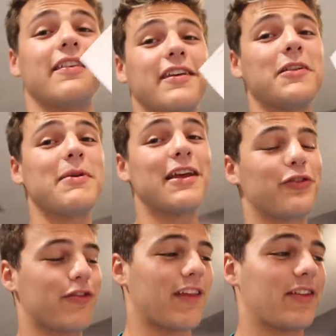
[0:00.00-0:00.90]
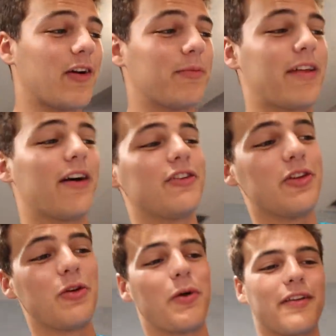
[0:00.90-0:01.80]
This is gonna be interesting though. I'm telling
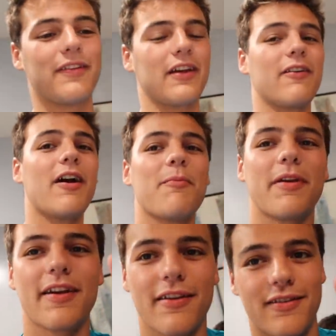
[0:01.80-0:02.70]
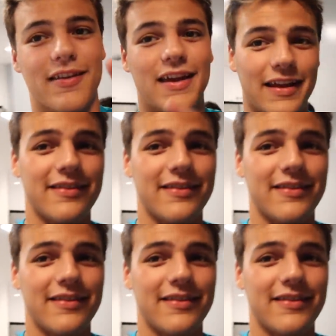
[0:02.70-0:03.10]
you, you wanna stick around because